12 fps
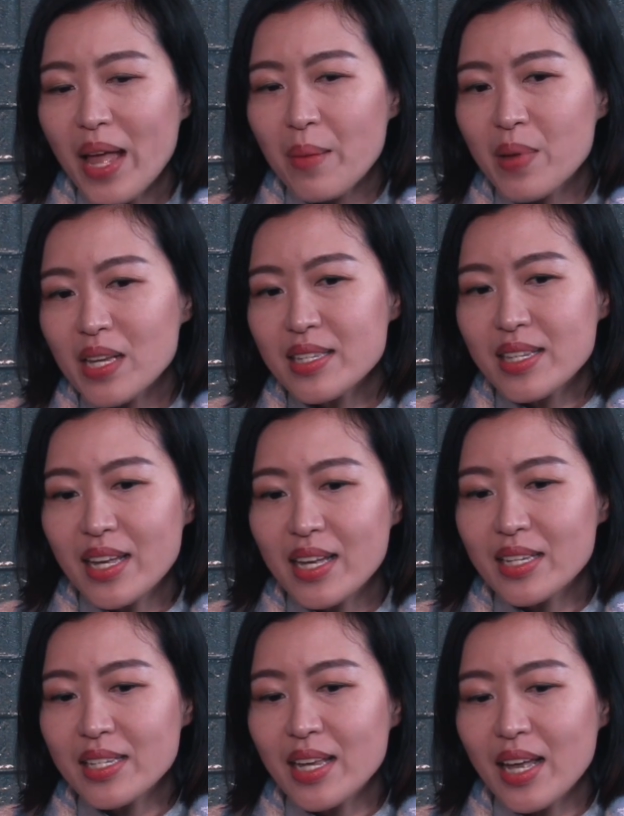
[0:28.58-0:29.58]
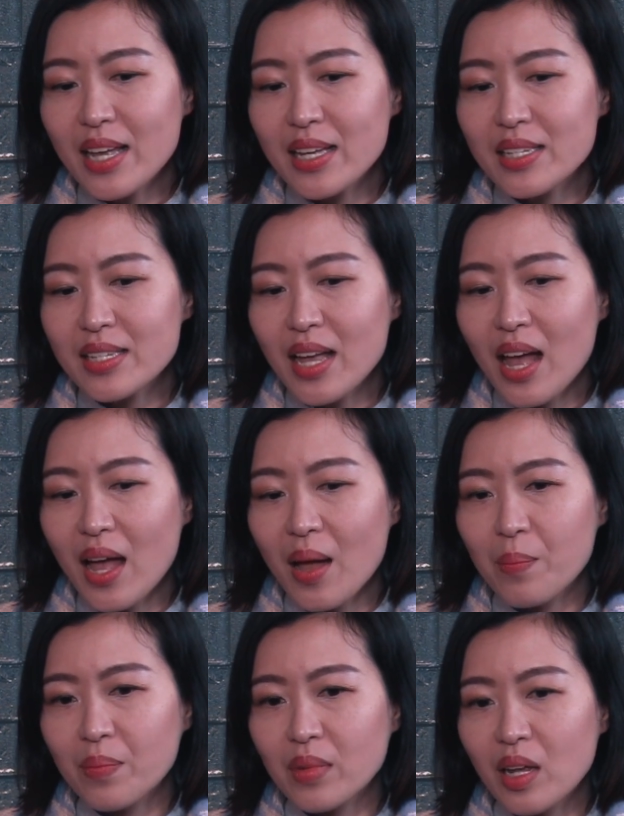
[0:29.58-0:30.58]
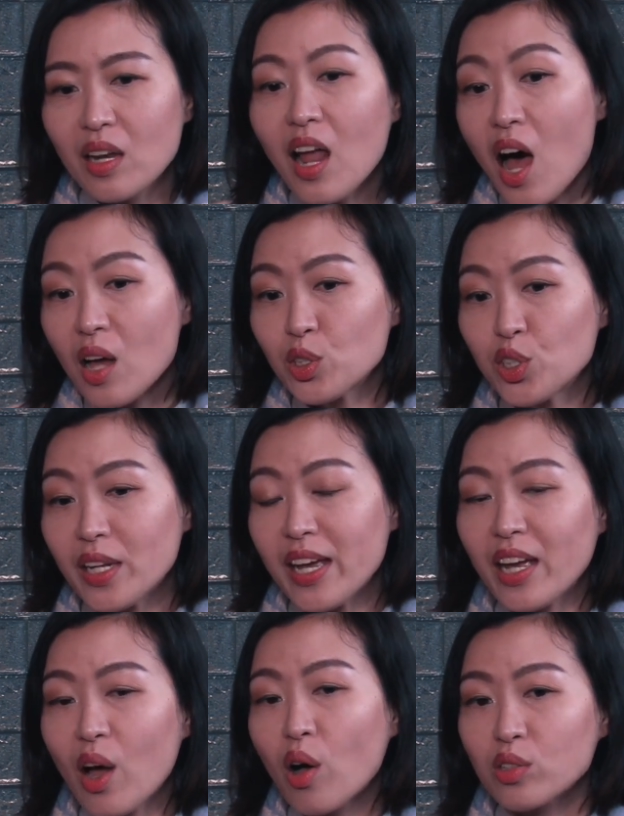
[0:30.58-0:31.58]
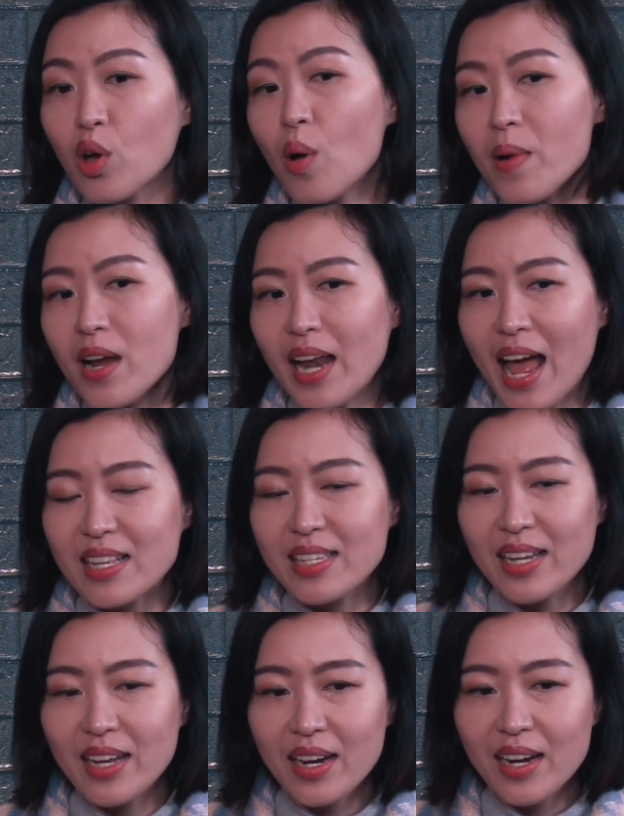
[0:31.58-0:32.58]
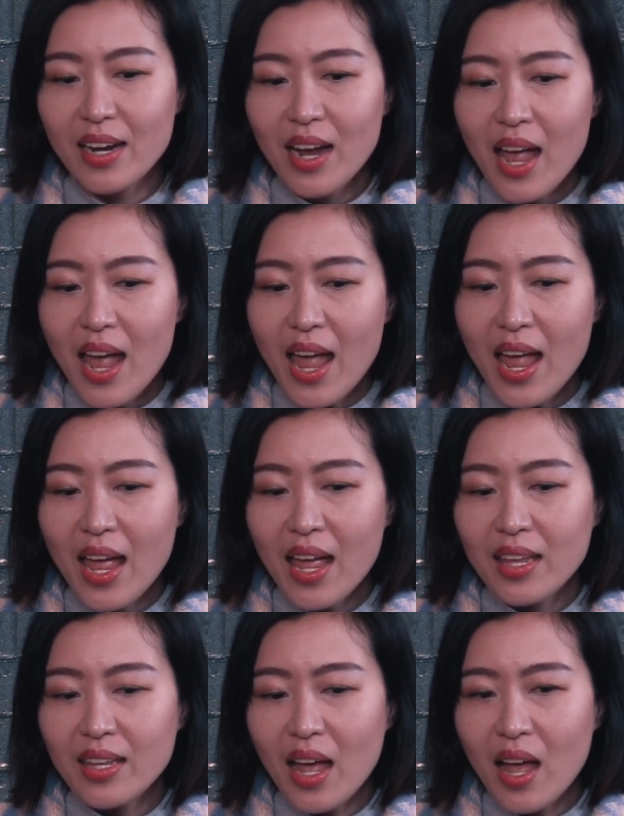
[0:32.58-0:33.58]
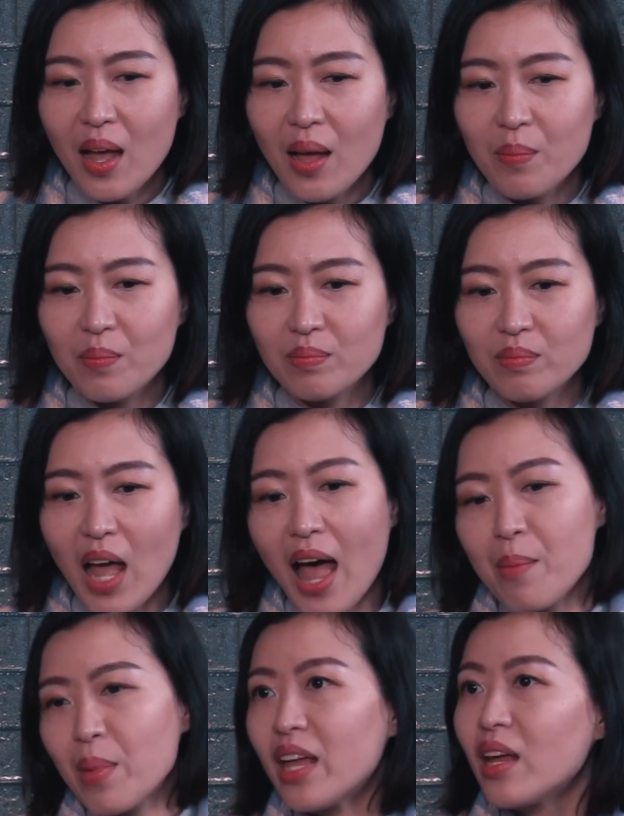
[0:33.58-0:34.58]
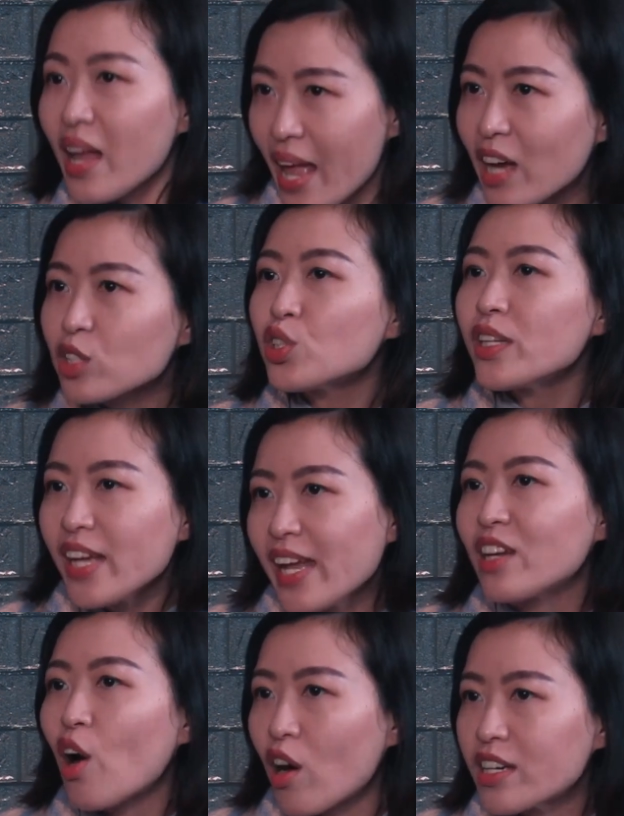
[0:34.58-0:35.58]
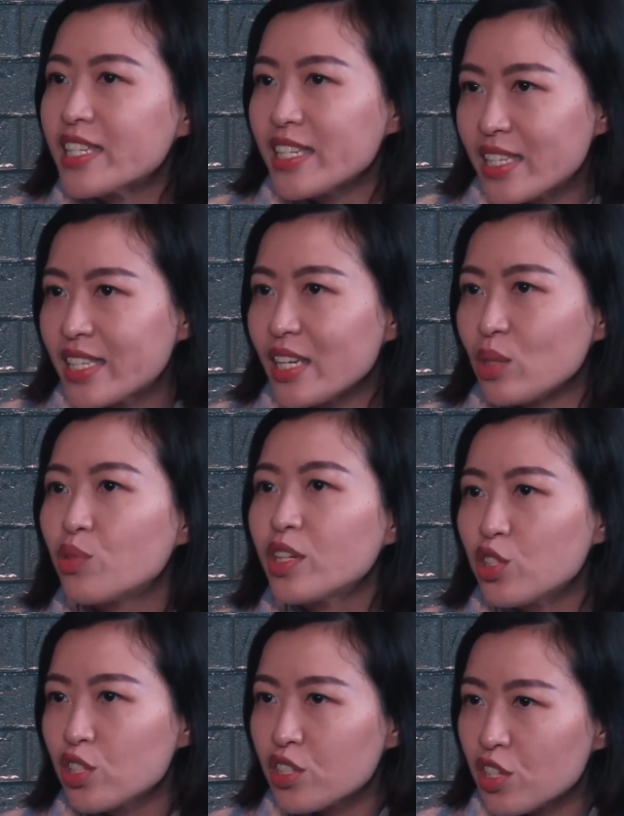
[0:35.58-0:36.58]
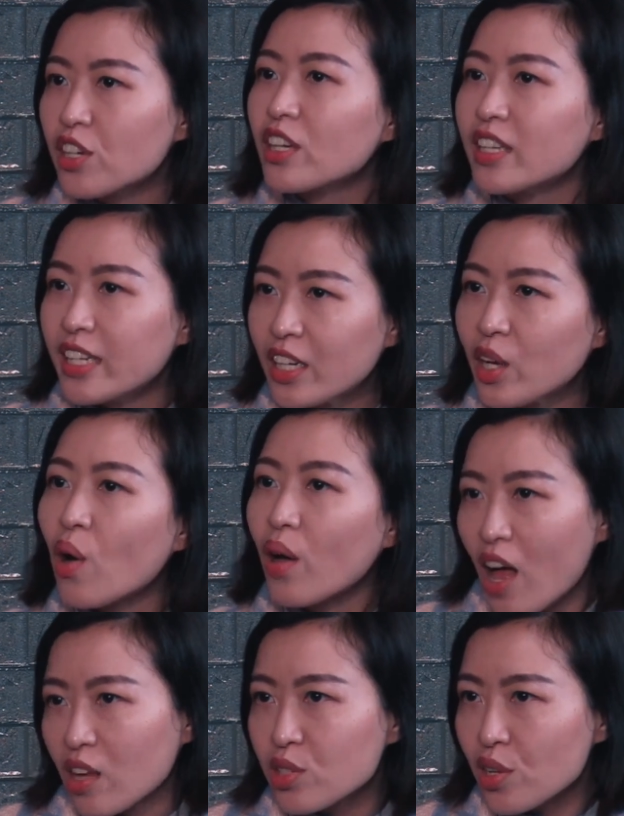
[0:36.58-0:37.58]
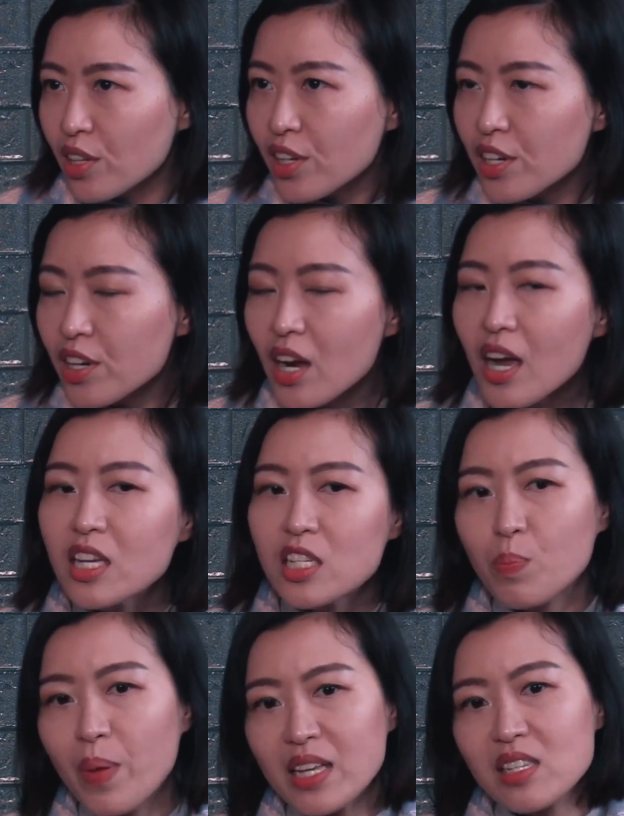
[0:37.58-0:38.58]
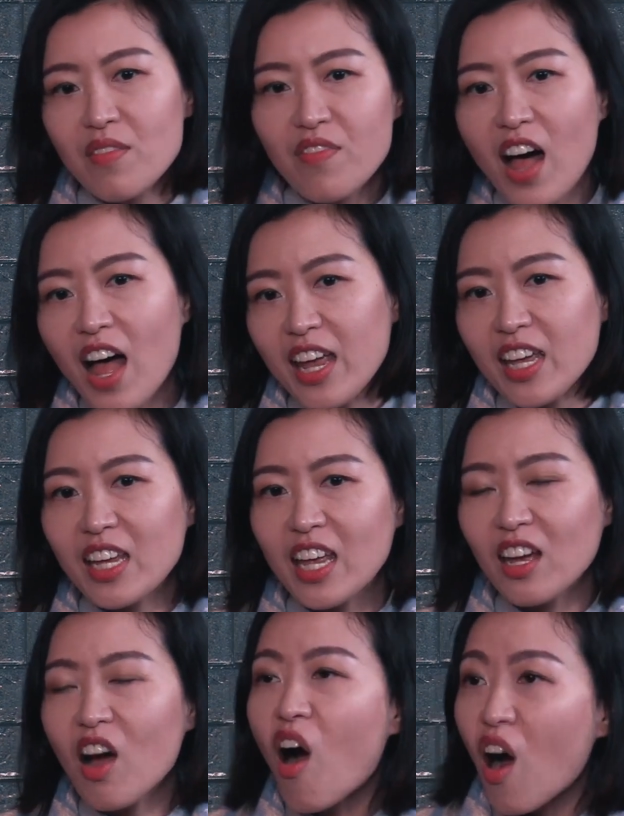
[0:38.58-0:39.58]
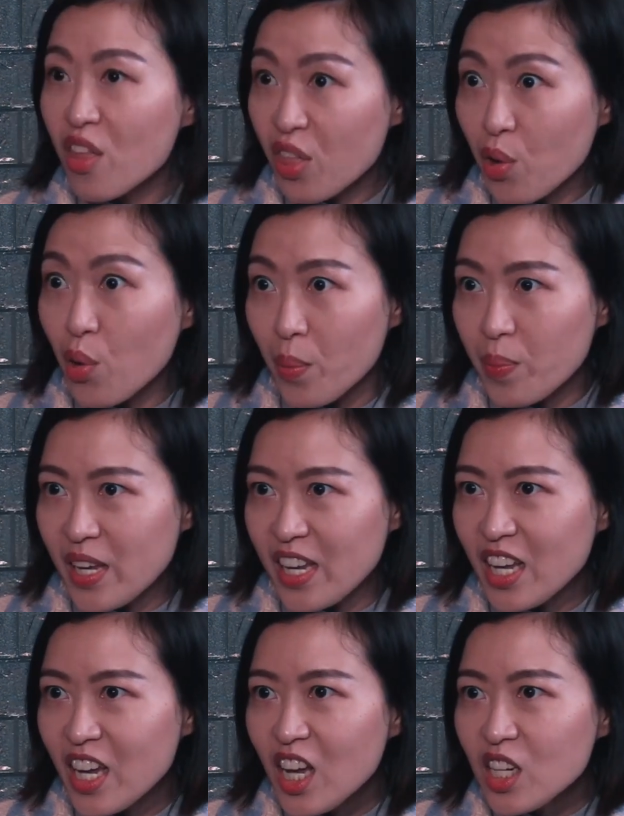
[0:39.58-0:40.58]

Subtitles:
business is launched in October last year, and actually an RCC, Registered Clinical Counselor, specifying in art therapy.